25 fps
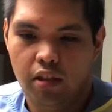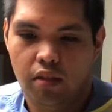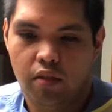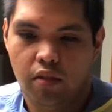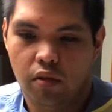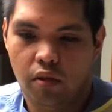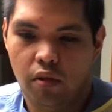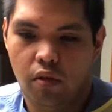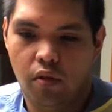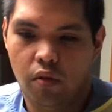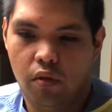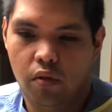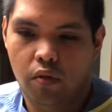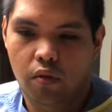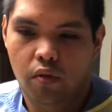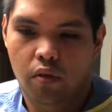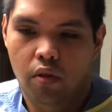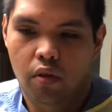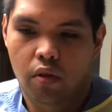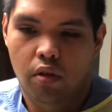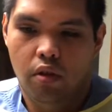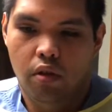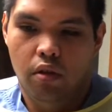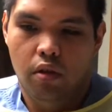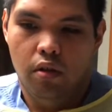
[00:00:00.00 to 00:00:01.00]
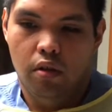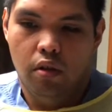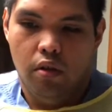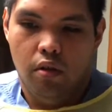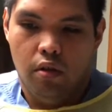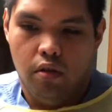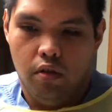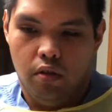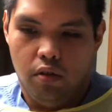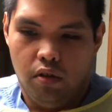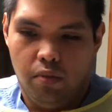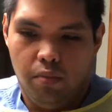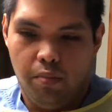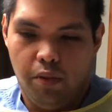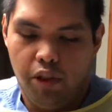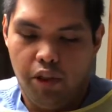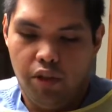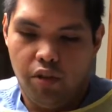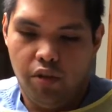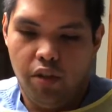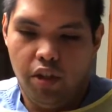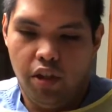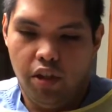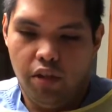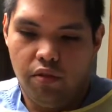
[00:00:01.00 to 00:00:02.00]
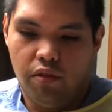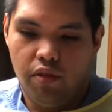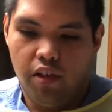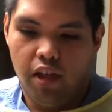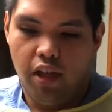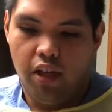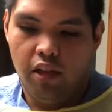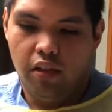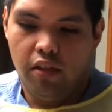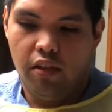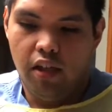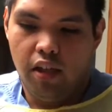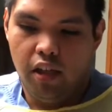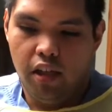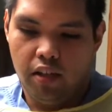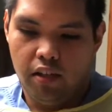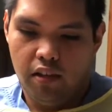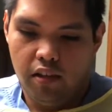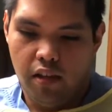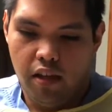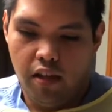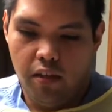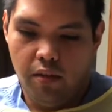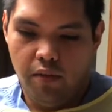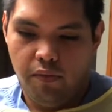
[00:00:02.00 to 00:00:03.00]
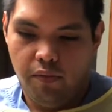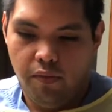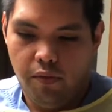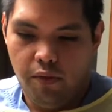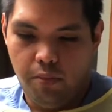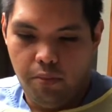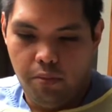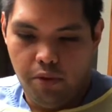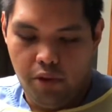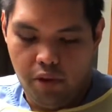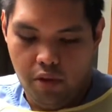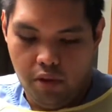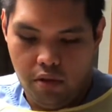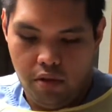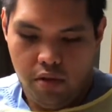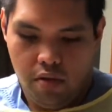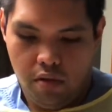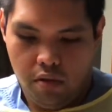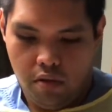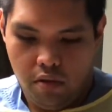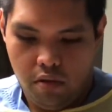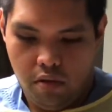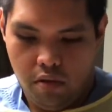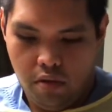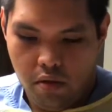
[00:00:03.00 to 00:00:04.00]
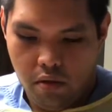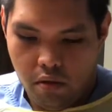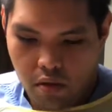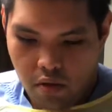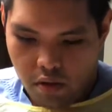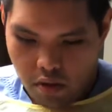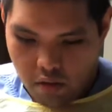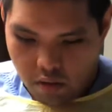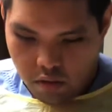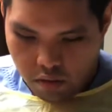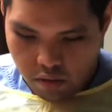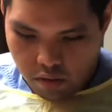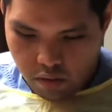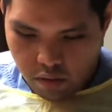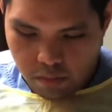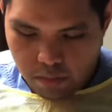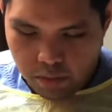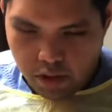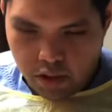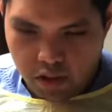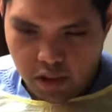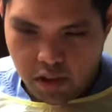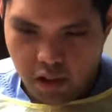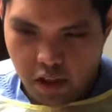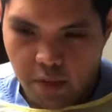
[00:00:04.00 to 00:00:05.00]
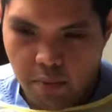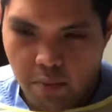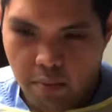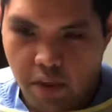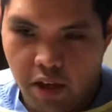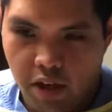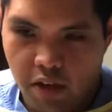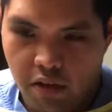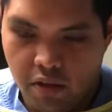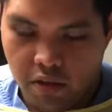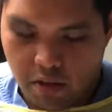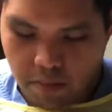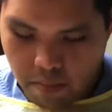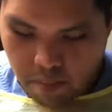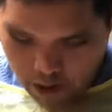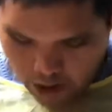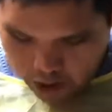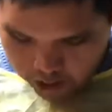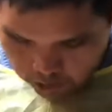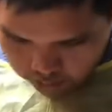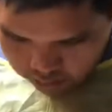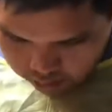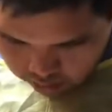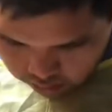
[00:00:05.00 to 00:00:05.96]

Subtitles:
so just make sure that you tie the necktie firmly. So I'm gonna tie mine on the back.